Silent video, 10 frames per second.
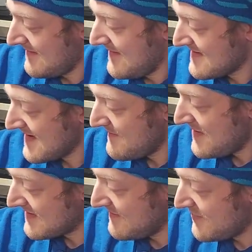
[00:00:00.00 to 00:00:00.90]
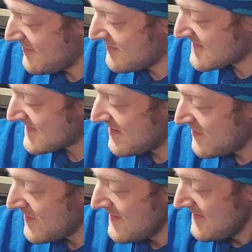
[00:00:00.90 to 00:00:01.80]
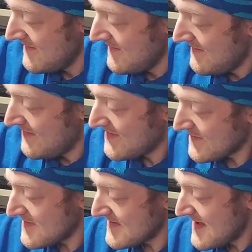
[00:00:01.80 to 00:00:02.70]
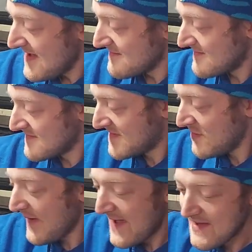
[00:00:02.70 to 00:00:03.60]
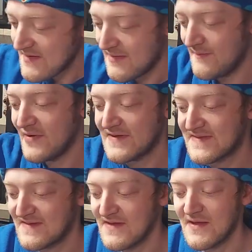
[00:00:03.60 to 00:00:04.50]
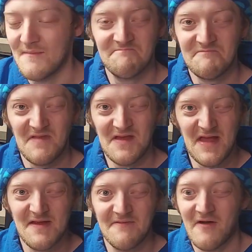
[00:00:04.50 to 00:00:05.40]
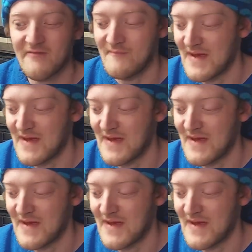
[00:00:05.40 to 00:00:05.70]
8-bit computers go, this one's not too bad, but kind of far from